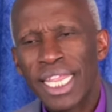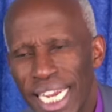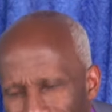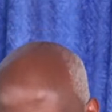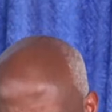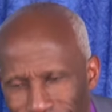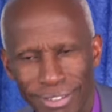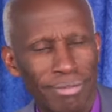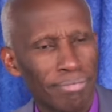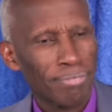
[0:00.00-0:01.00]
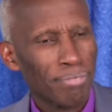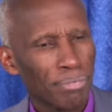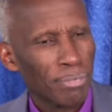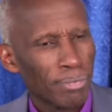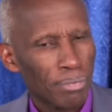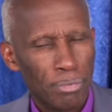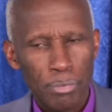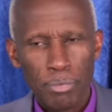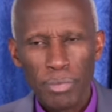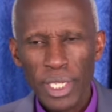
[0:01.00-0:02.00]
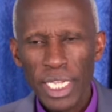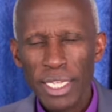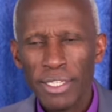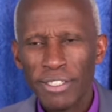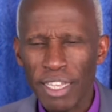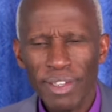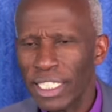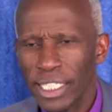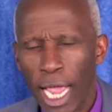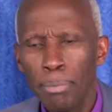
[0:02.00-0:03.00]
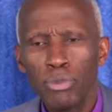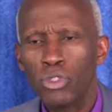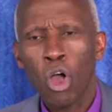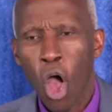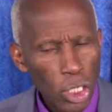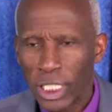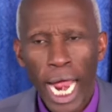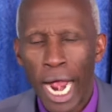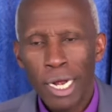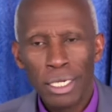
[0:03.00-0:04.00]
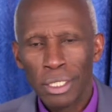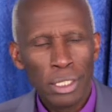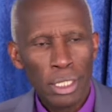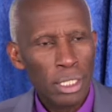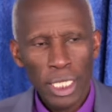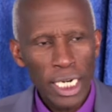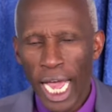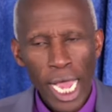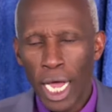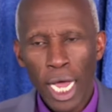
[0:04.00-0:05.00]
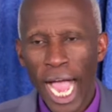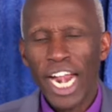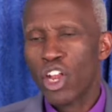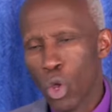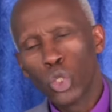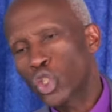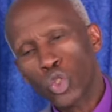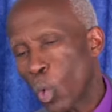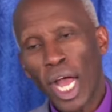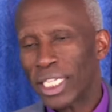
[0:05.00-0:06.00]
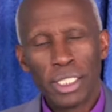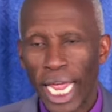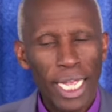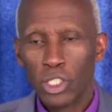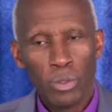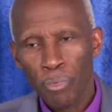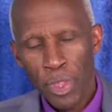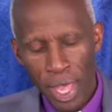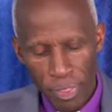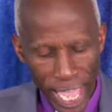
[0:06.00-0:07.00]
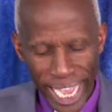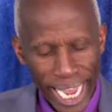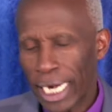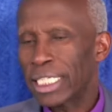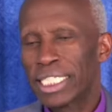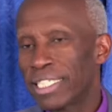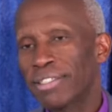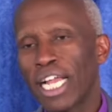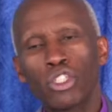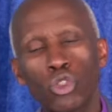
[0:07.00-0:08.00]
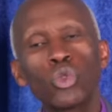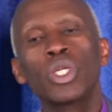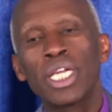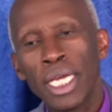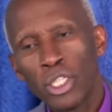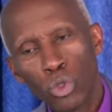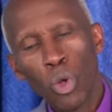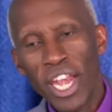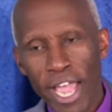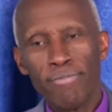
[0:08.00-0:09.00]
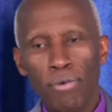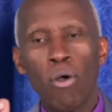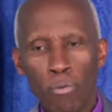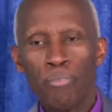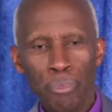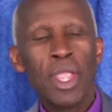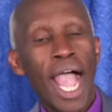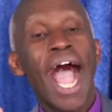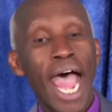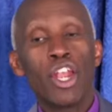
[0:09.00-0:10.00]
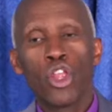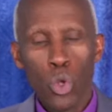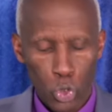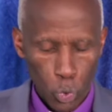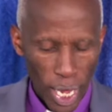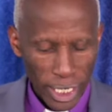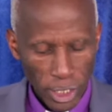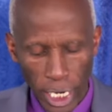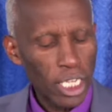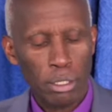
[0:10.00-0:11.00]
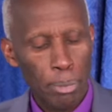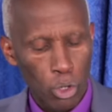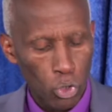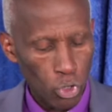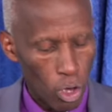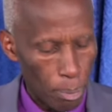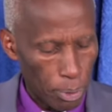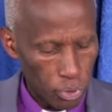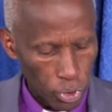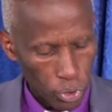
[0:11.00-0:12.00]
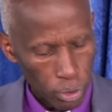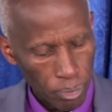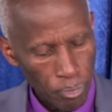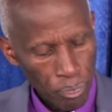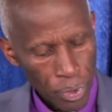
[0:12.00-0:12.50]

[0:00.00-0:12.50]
threats, 7 times hotter than unusual attacks. They can decide to level unusual attacks because our position.